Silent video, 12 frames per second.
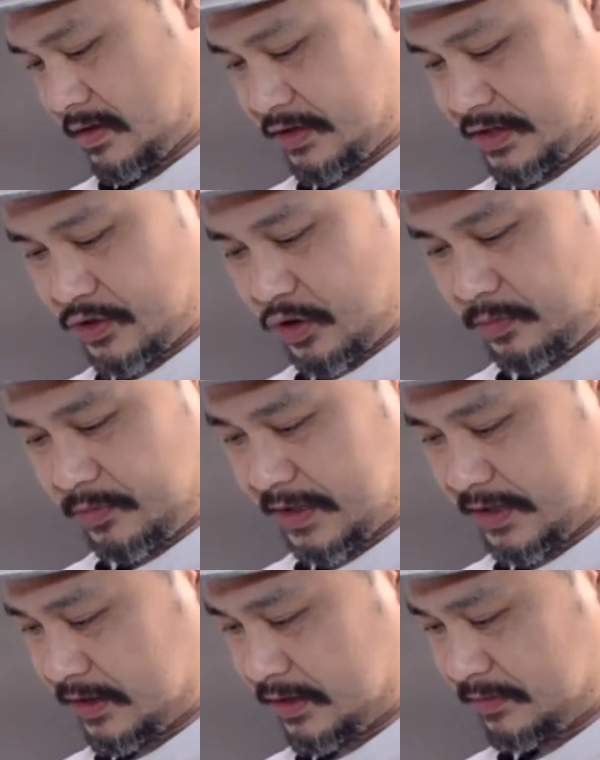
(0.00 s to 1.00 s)
I just hope
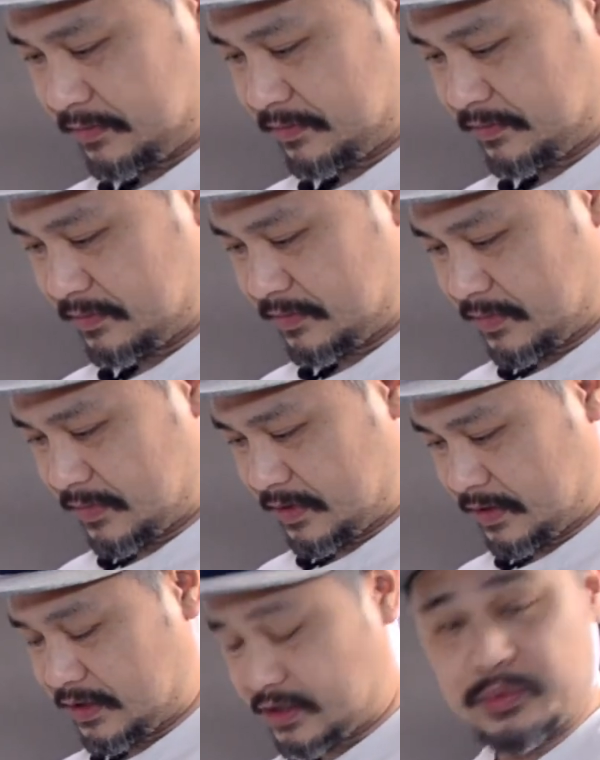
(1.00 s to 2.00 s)
that
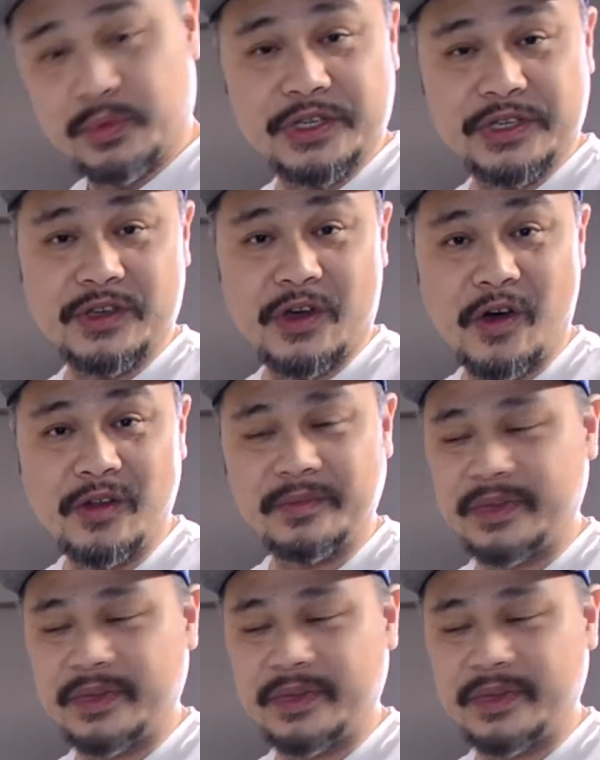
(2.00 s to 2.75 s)
it switches on,